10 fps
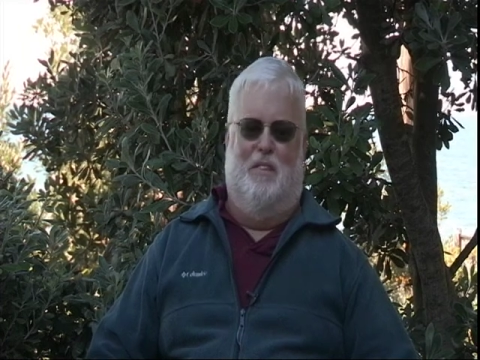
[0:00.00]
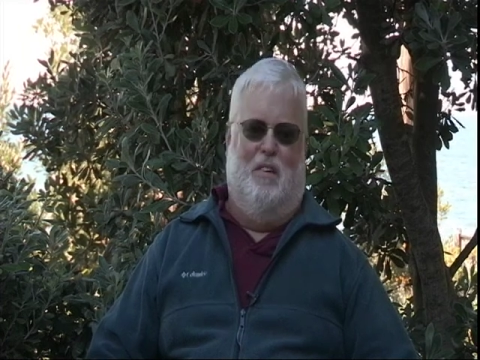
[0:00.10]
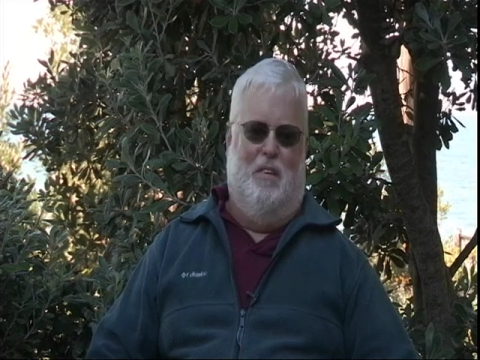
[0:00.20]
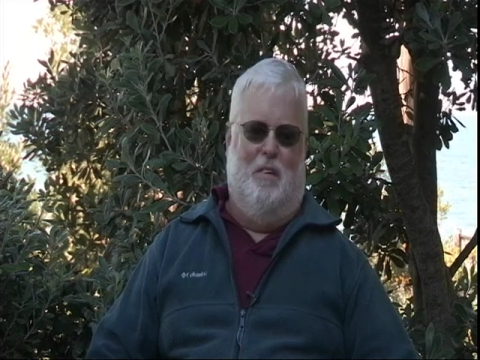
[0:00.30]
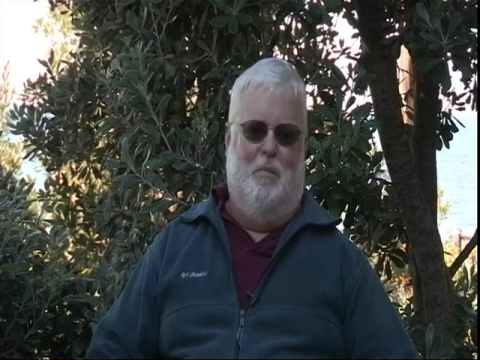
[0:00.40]

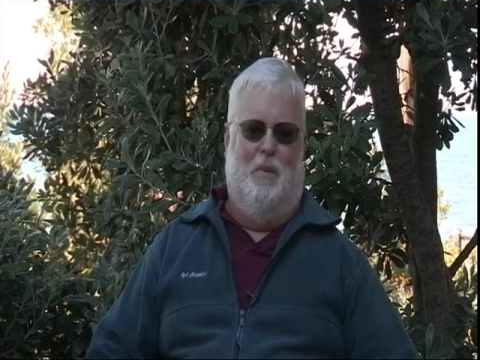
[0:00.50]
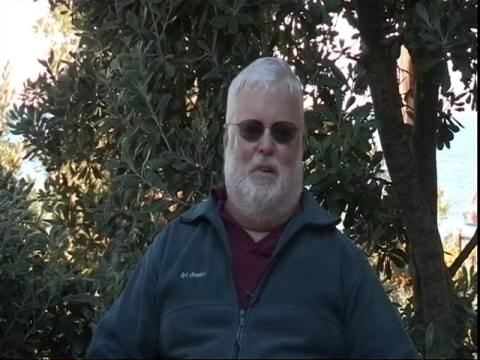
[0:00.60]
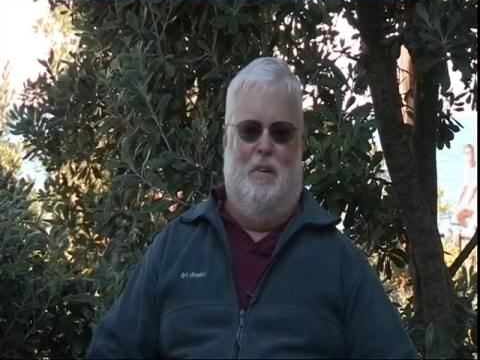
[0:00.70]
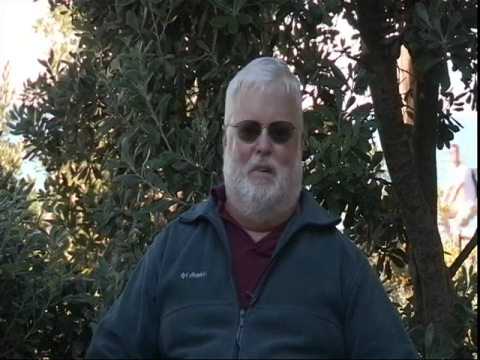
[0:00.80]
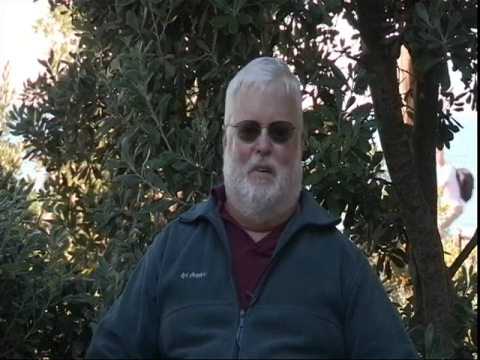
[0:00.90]
Tom
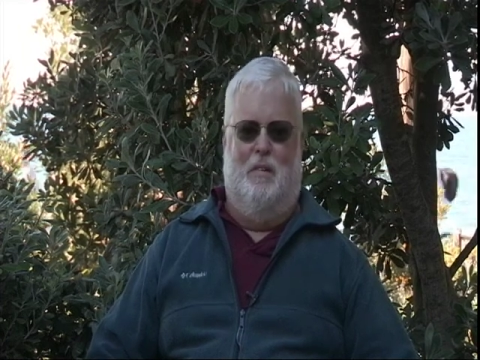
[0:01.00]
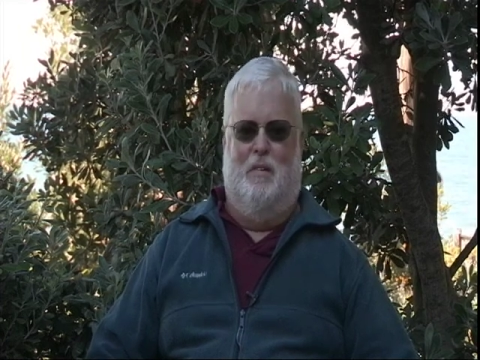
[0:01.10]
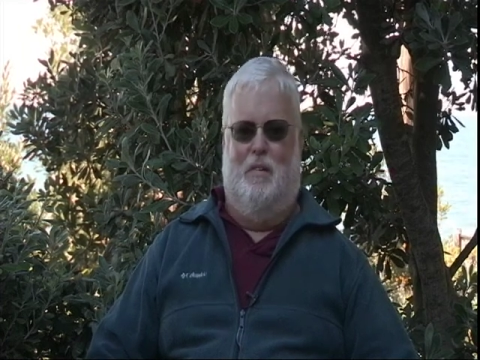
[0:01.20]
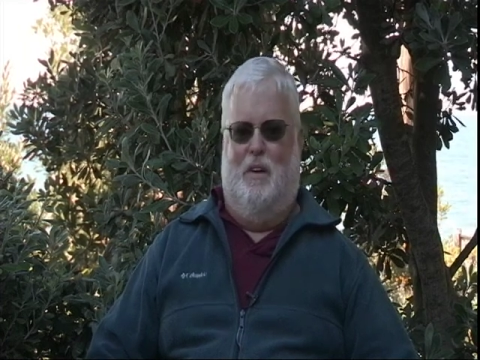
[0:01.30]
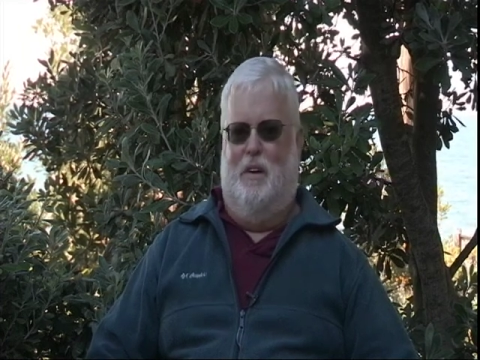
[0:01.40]
and the
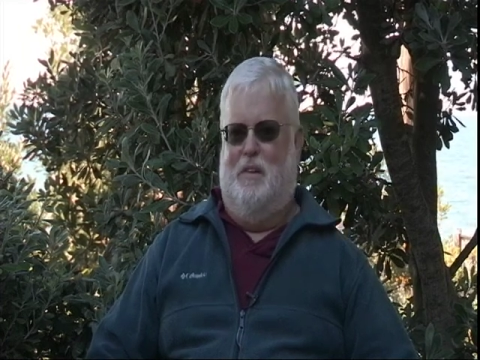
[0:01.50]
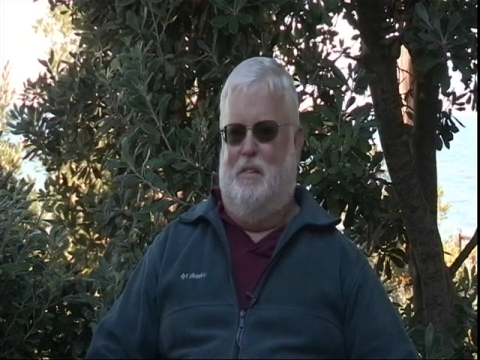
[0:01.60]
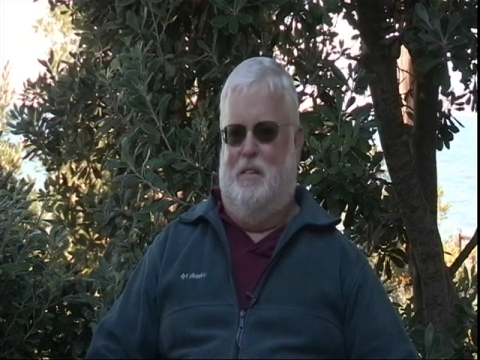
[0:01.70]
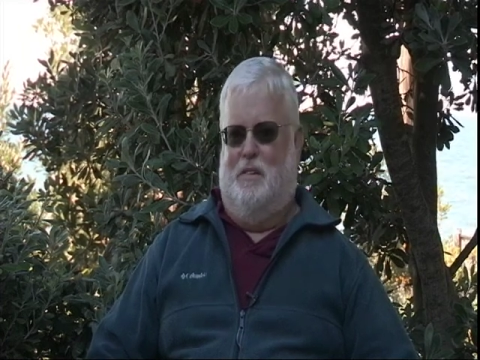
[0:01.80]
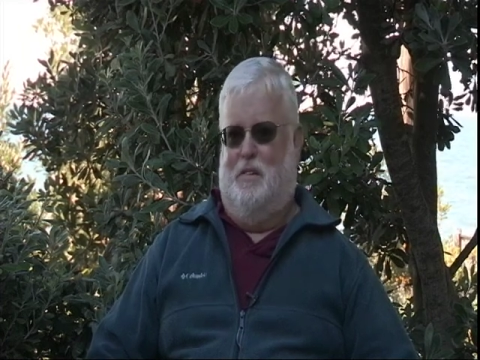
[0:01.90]
other
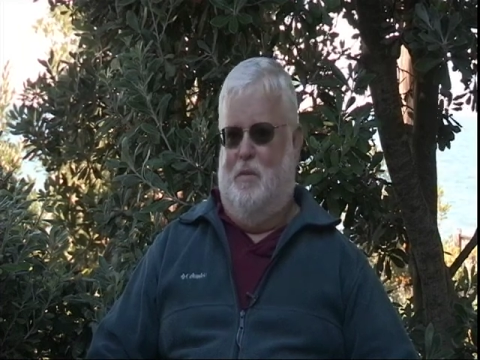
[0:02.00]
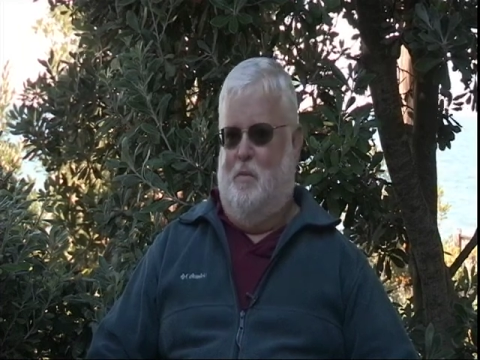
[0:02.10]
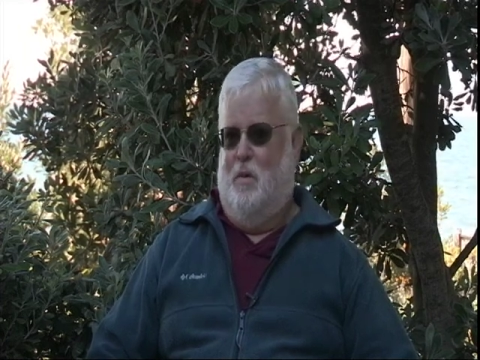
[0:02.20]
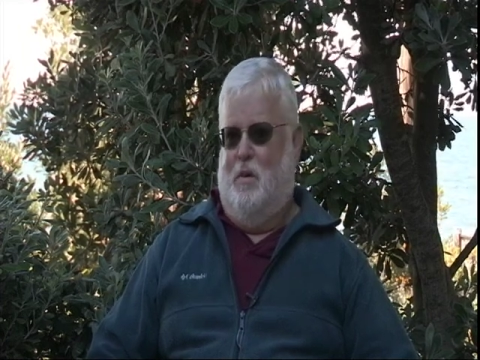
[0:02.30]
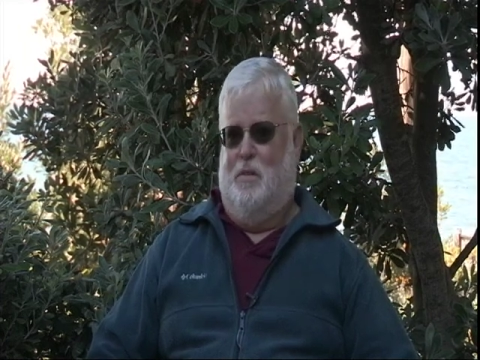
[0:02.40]
guys like
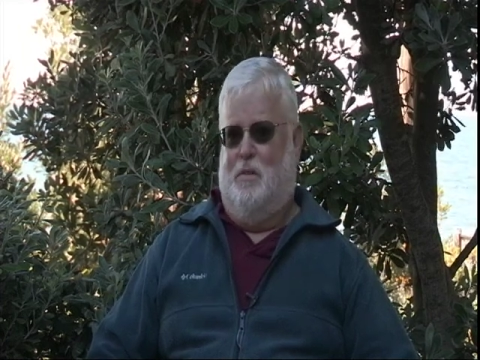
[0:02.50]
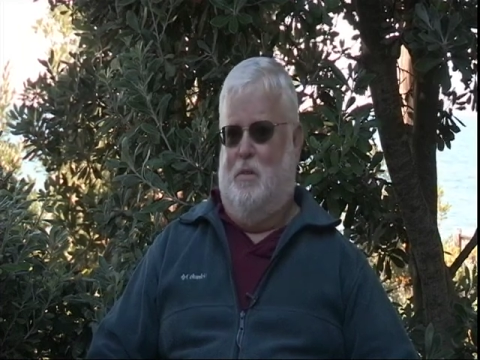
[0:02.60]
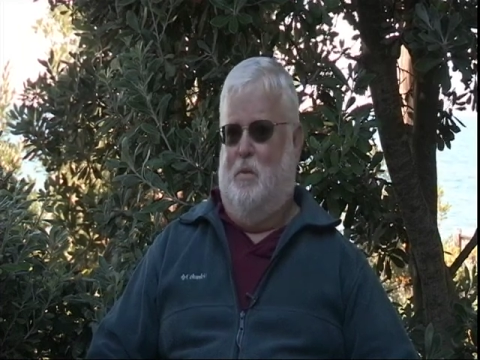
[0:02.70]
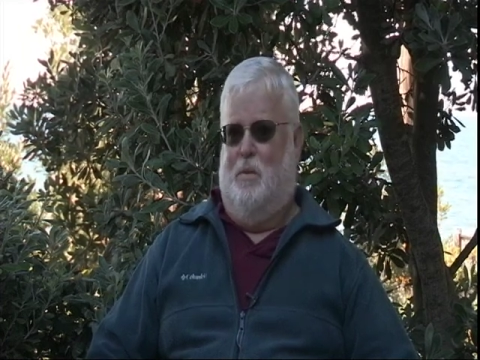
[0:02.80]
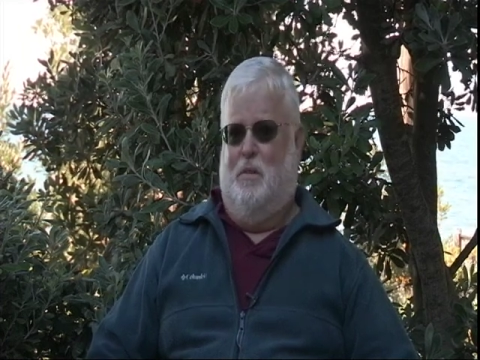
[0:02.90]
Jim
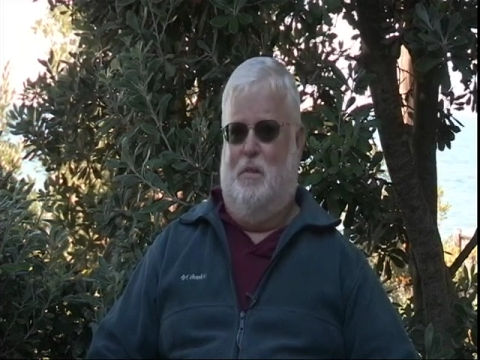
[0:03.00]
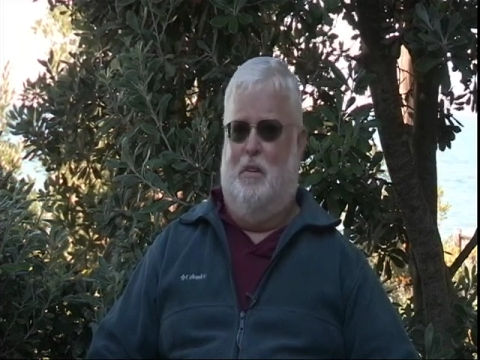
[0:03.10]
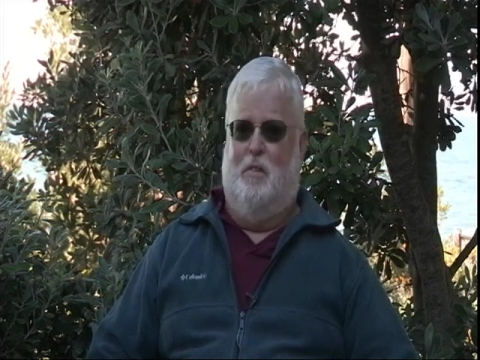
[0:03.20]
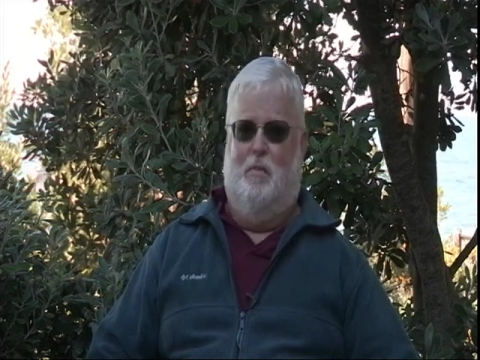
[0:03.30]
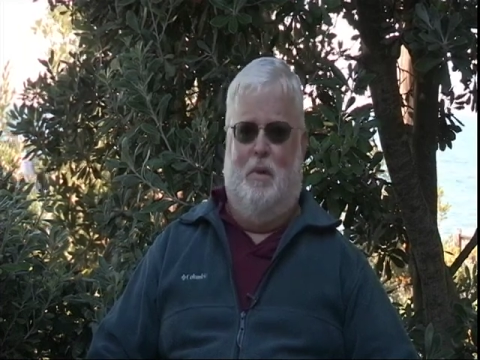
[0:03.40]
Marshall would
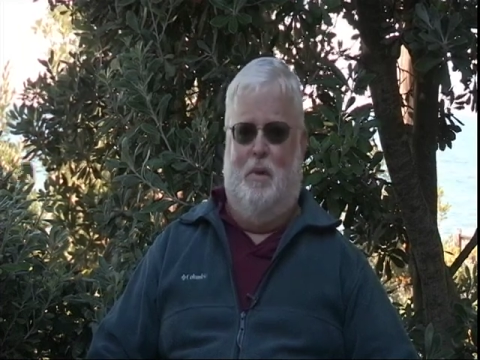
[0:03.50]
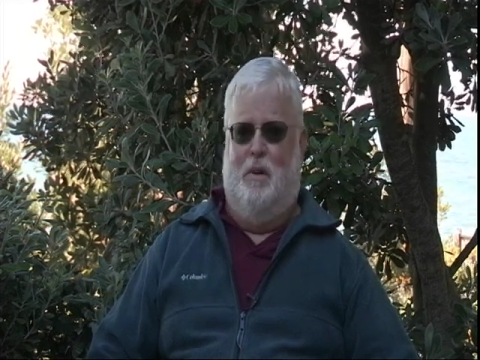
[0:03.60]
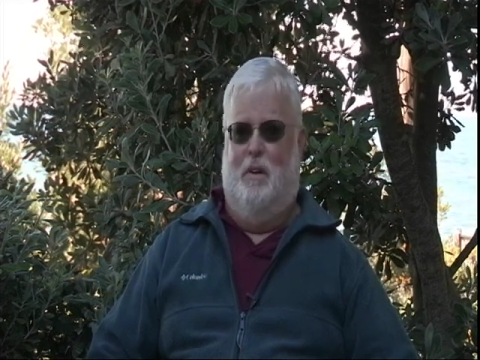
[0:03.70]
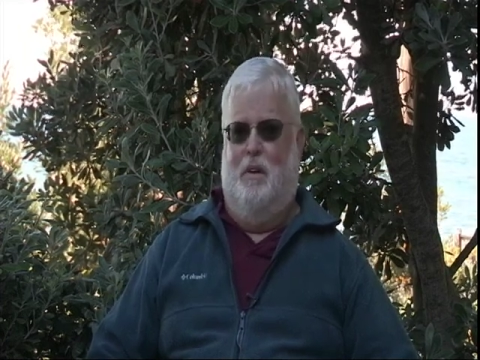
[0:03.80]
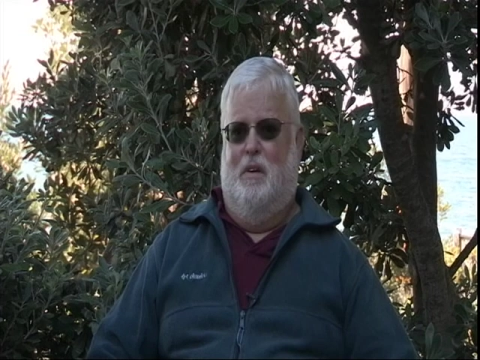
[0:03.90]
give me